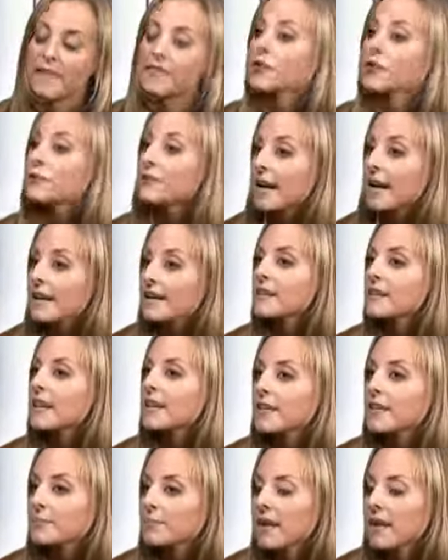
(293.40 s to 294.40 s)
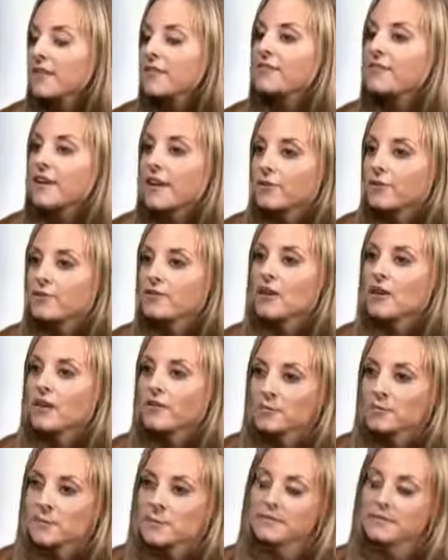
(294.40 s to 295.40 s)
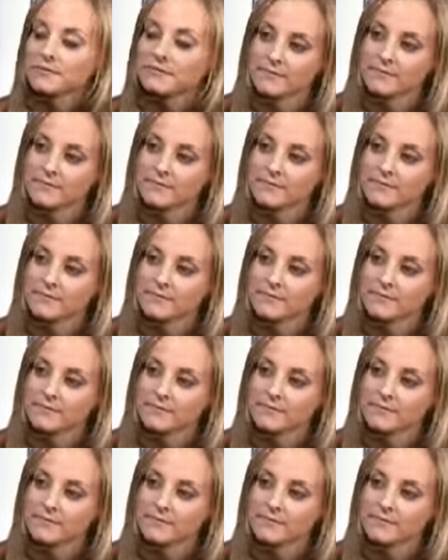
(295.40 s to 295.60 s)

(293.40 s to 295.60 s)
and they're regulated by the federal government.